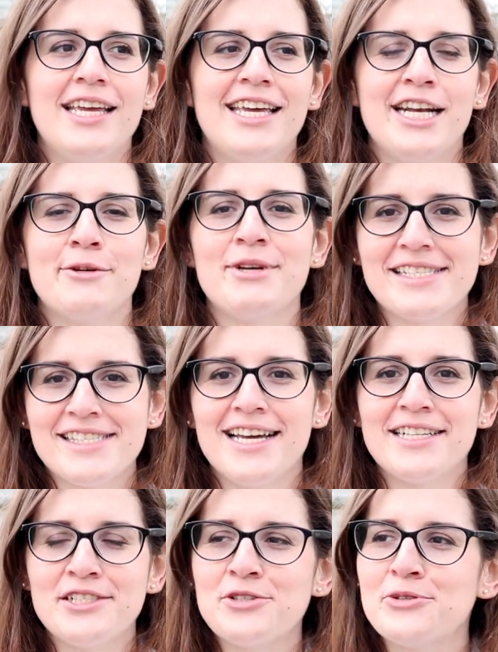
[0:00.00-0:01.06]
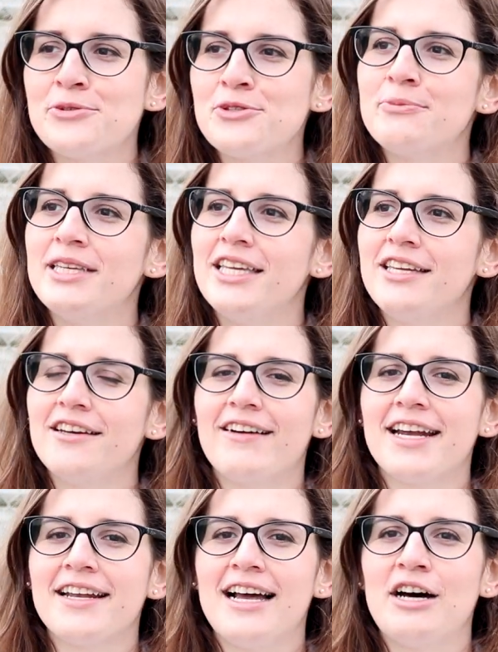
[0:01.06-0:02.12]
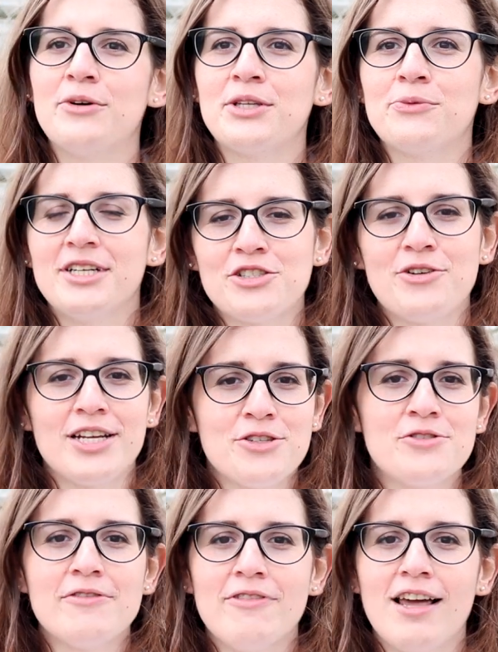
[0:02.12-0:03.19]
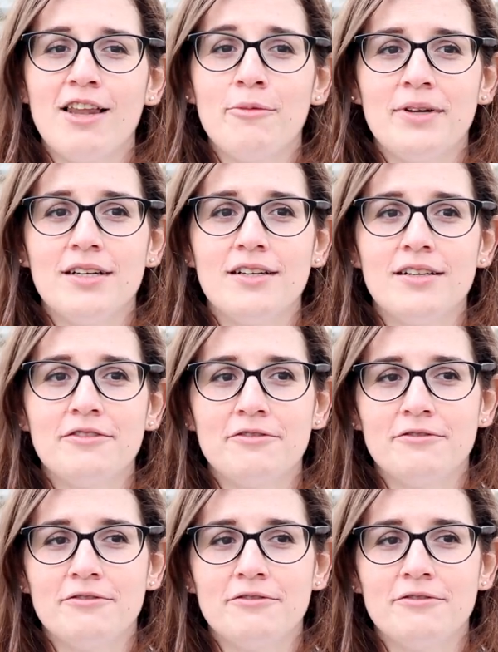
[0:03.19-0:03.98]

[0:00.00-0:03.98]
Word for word: and I'm excited to be here right now, and we are trying to develop a